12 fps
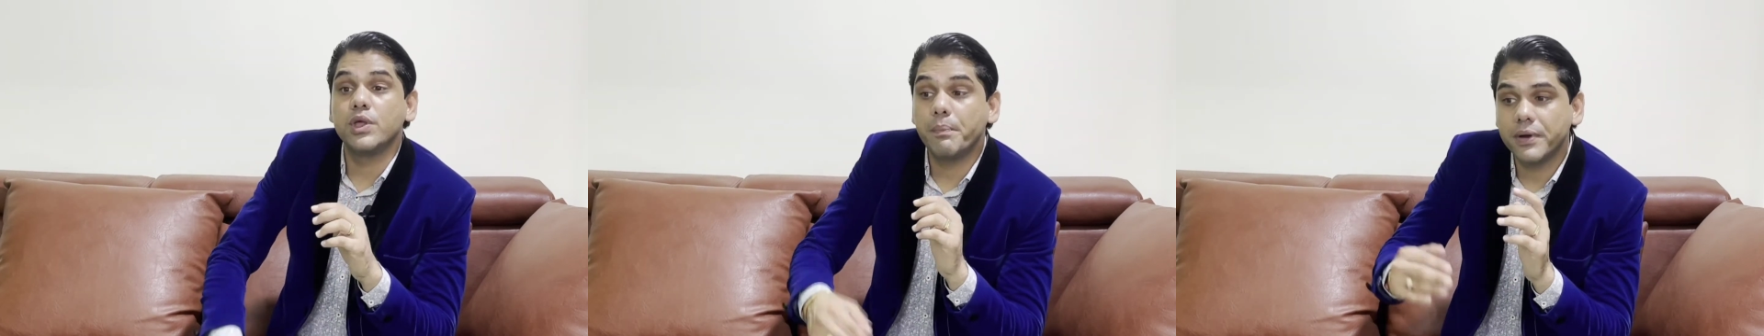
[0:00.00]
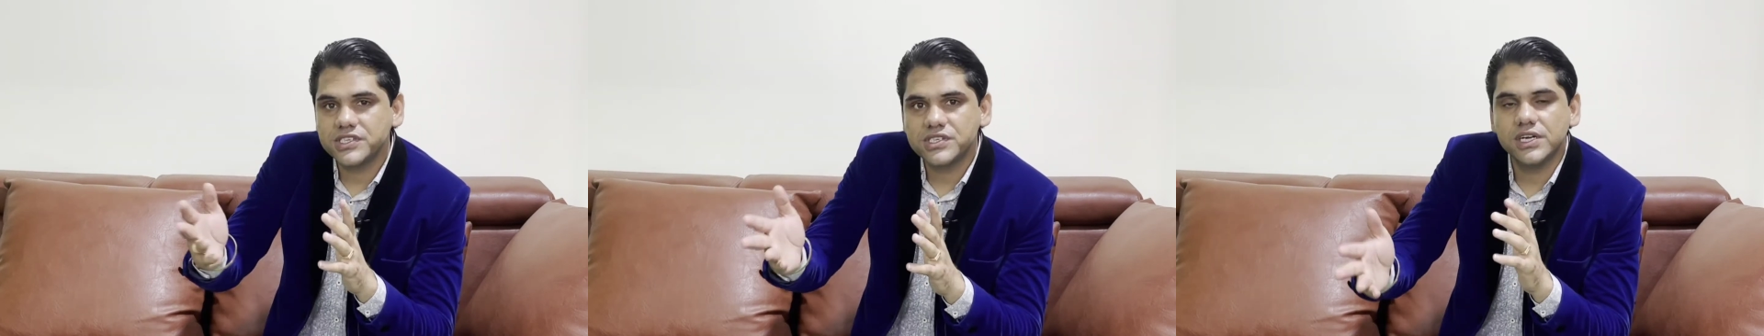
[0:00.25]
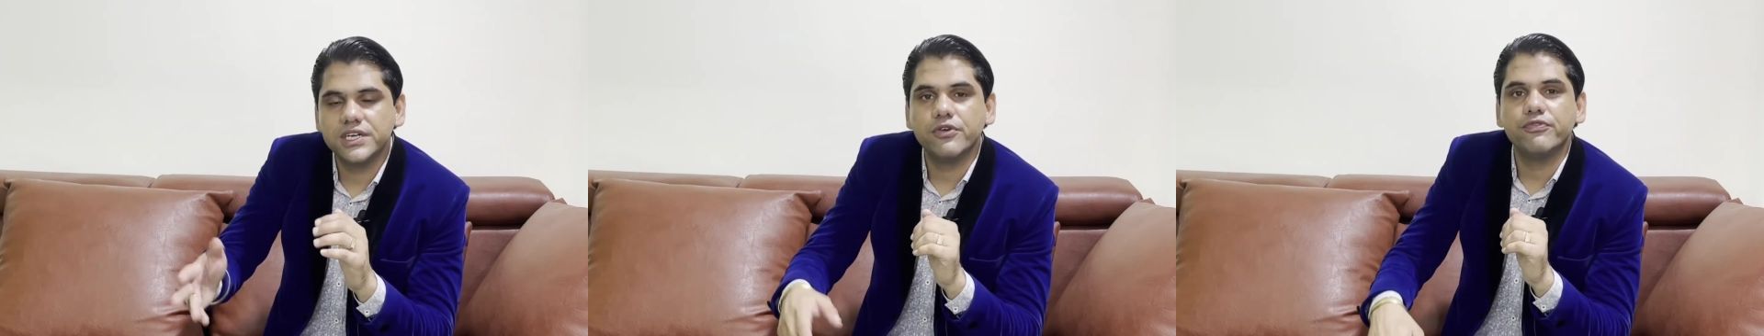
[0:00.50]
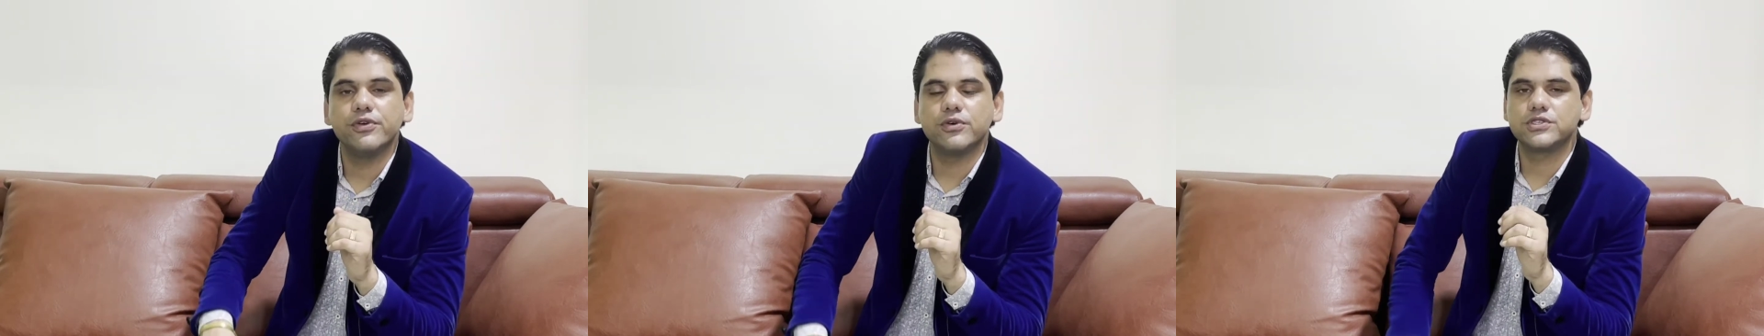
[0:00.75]
personality of
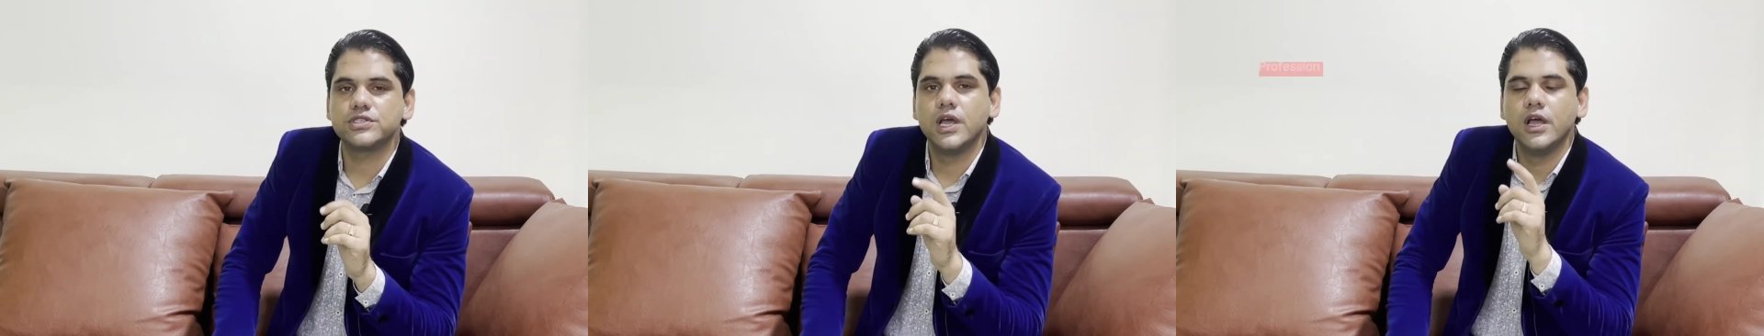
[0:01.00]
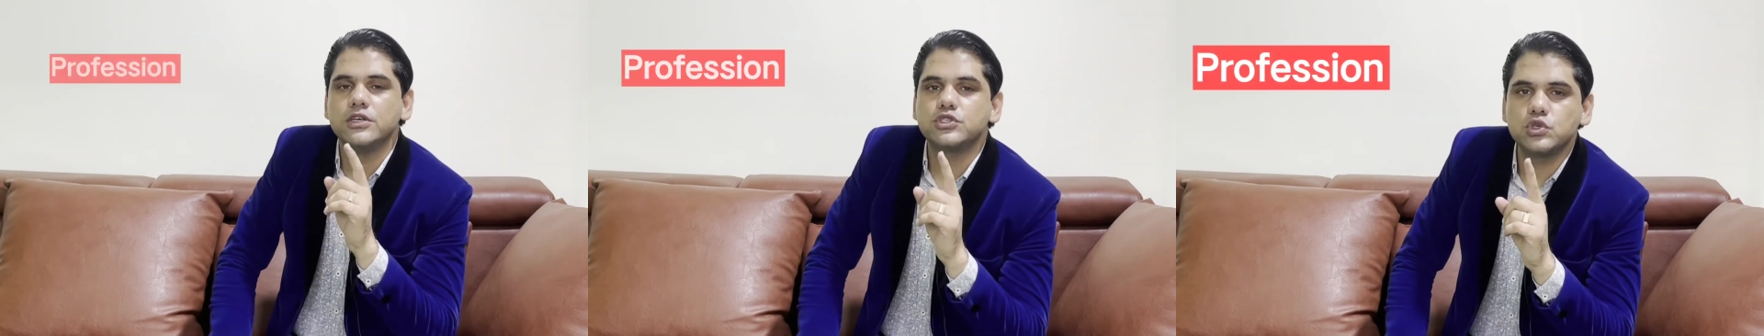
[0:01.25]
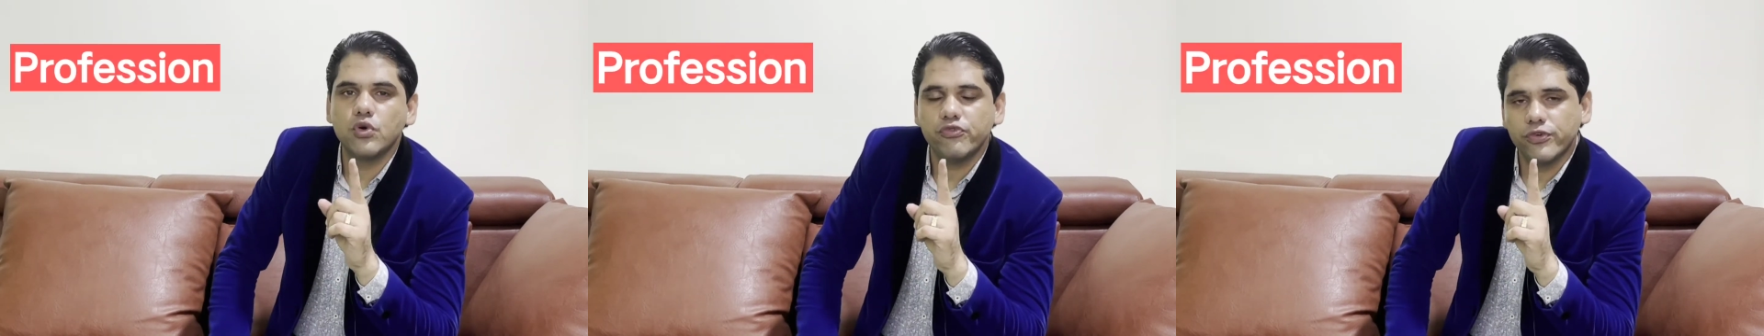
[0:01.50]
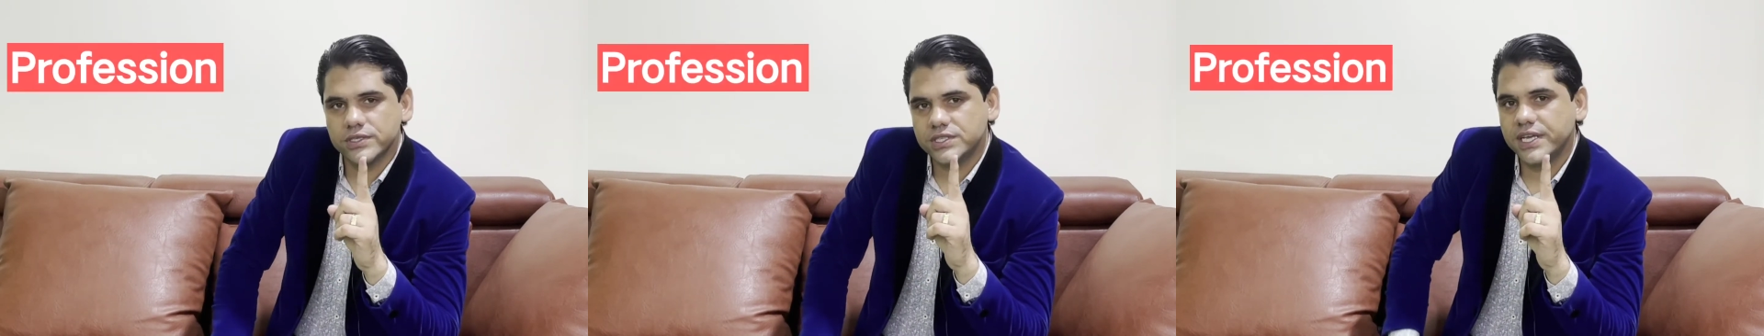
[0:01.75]
yours. So
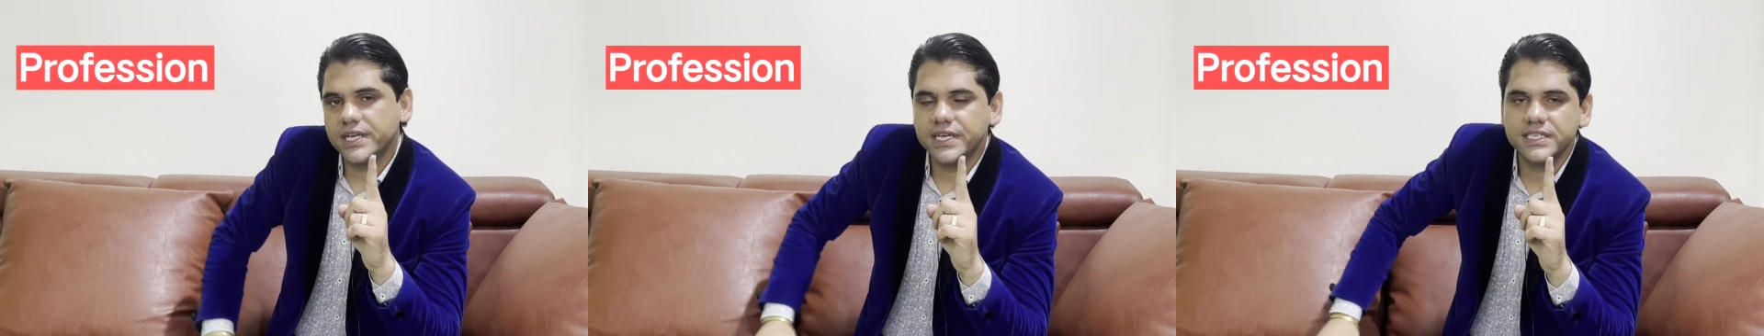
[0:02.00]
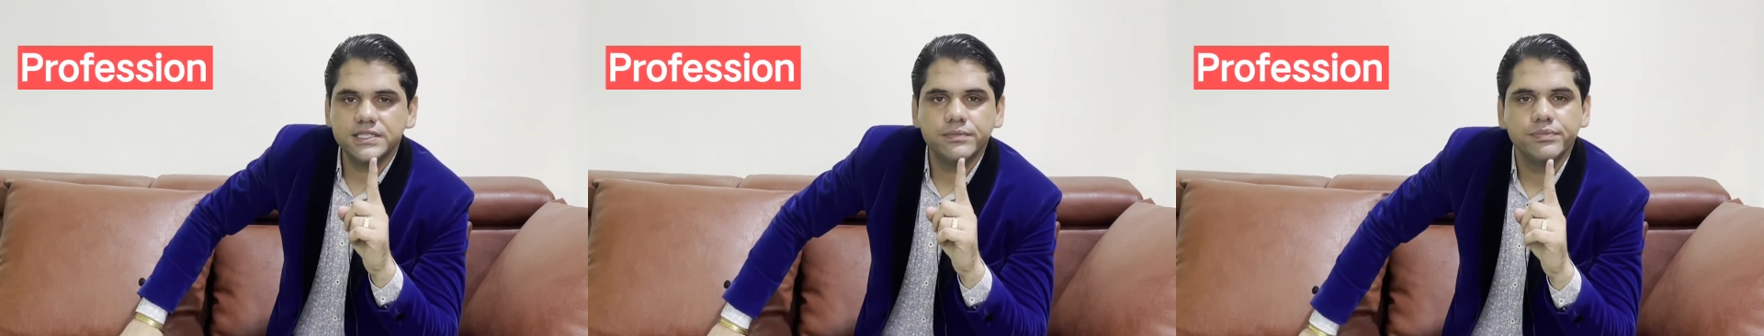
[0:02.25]
first thing is,